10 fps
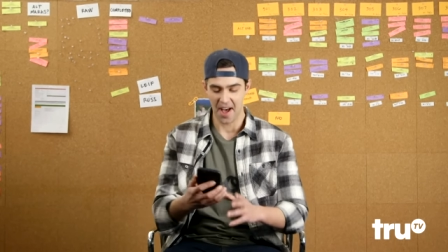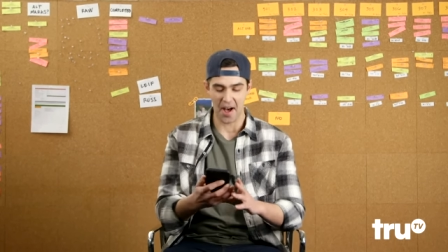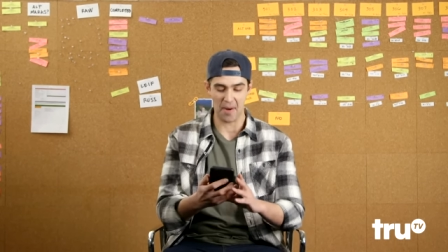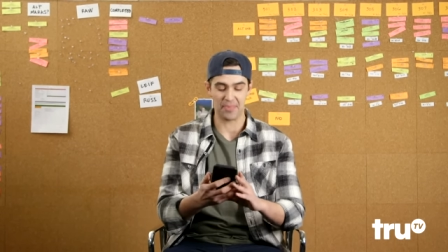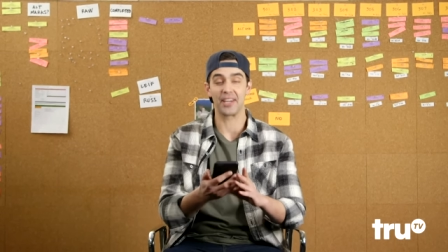
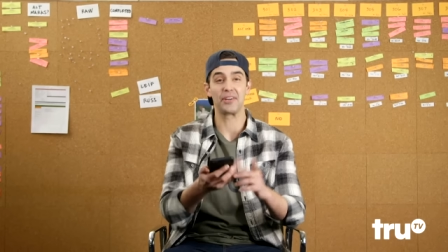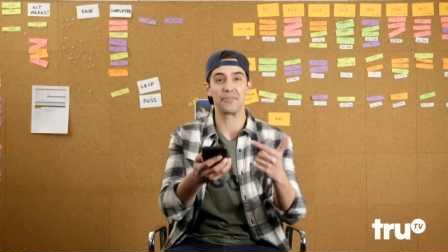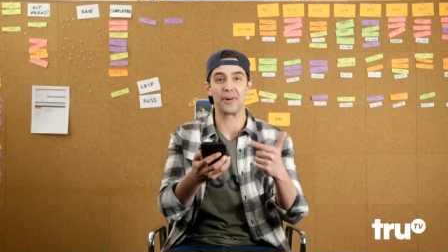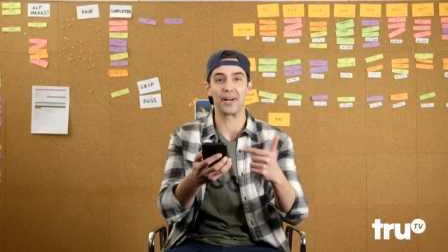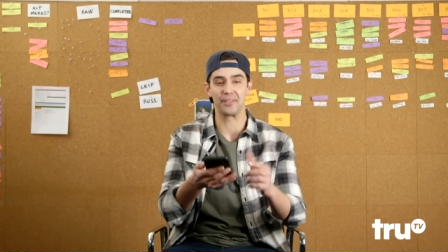Thank you
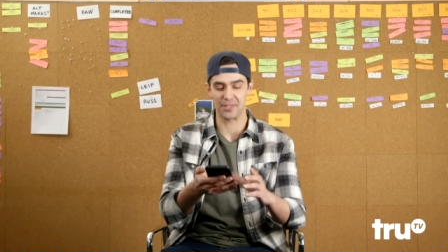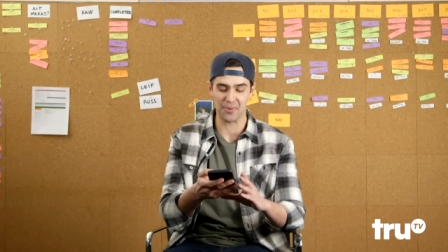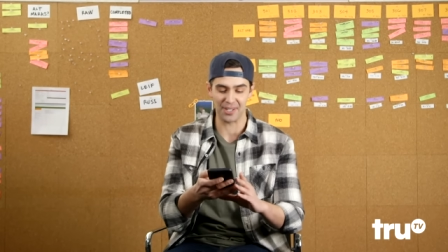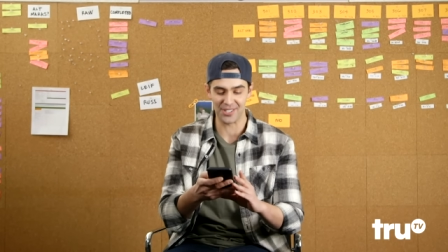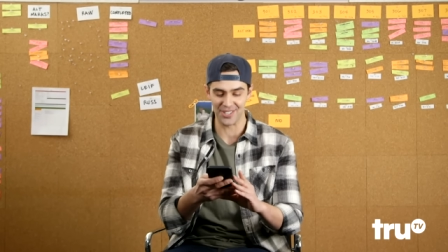for writing those
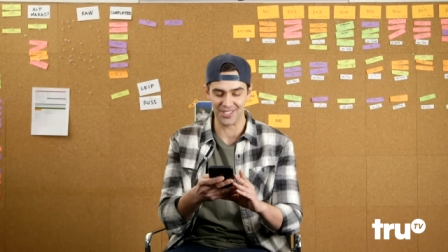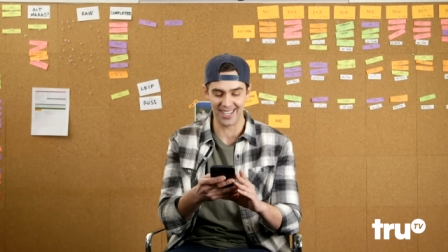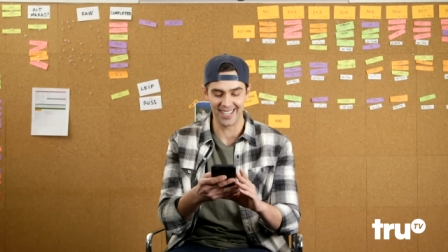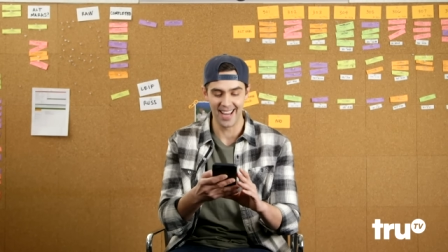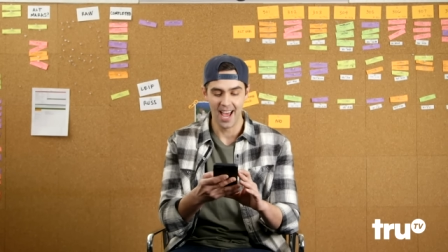questions
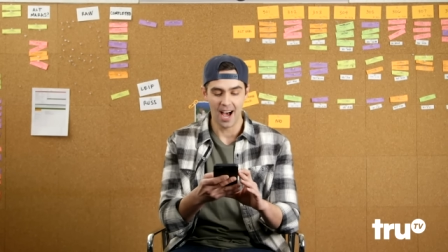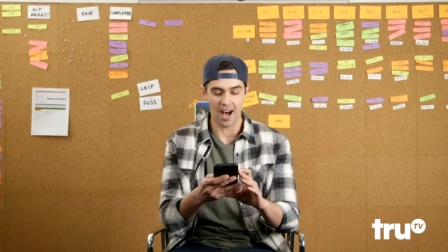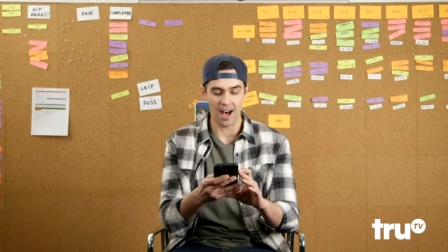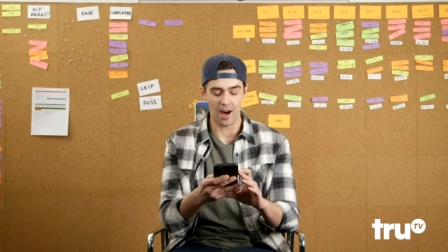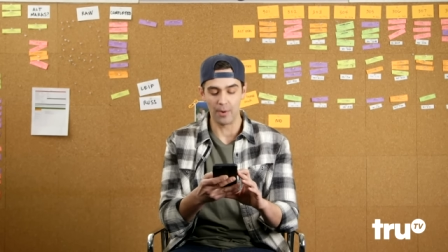in.
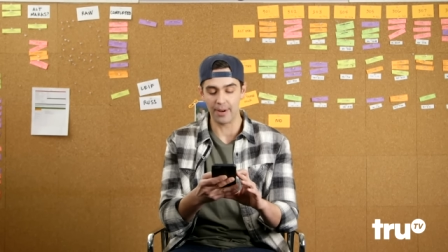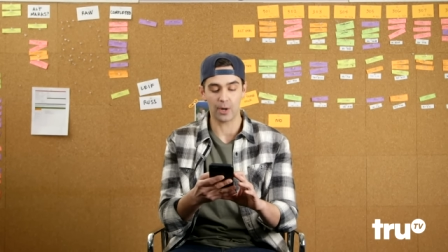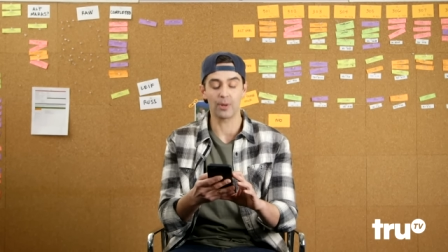We've got a